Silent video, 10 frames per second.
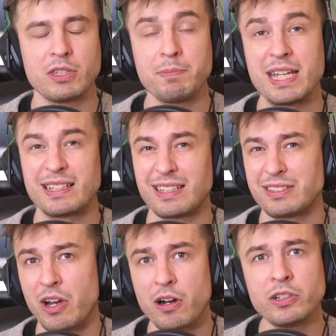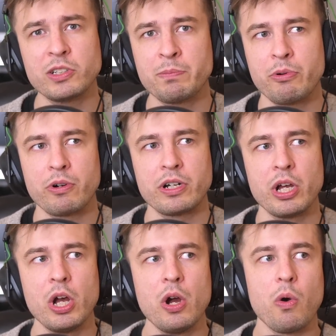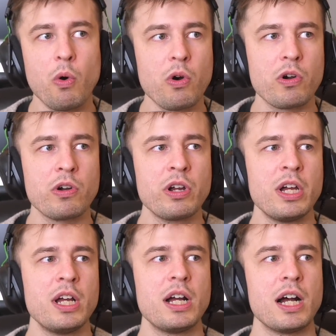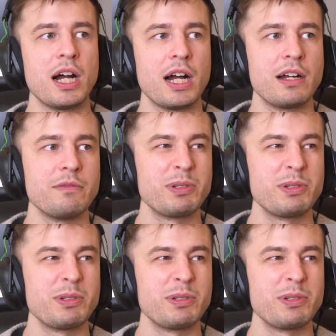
PSSR support or uh,